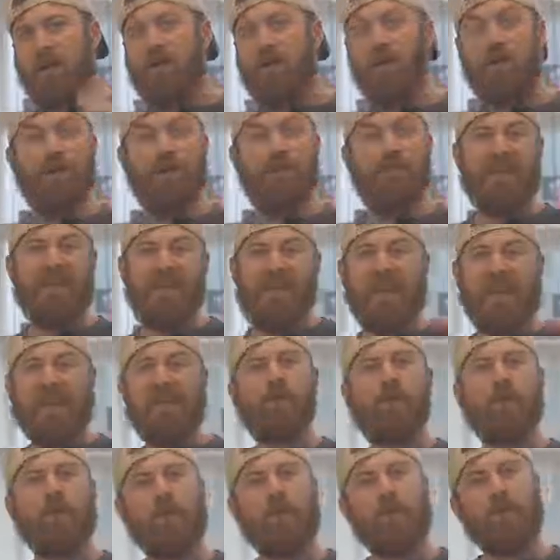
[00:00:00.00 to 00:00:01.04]
you can be
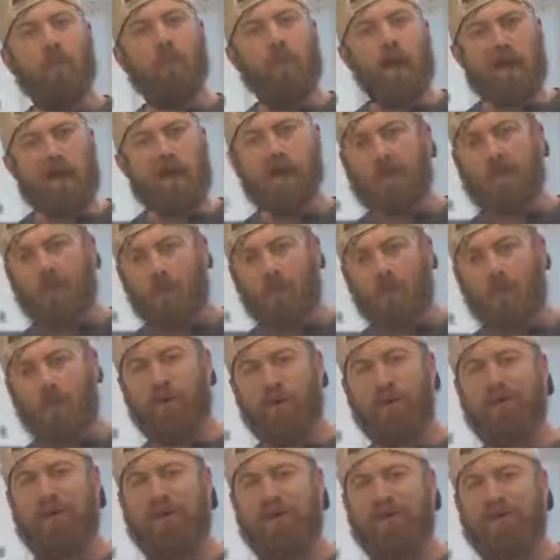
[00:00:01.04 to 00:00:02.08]
anywhere you want in the
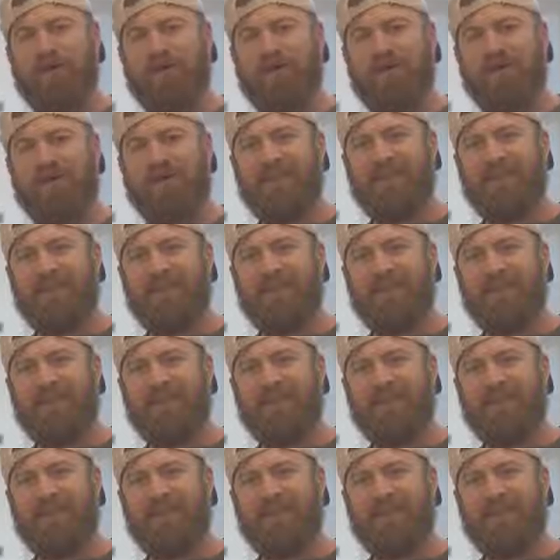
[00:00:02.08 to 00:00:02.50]
world,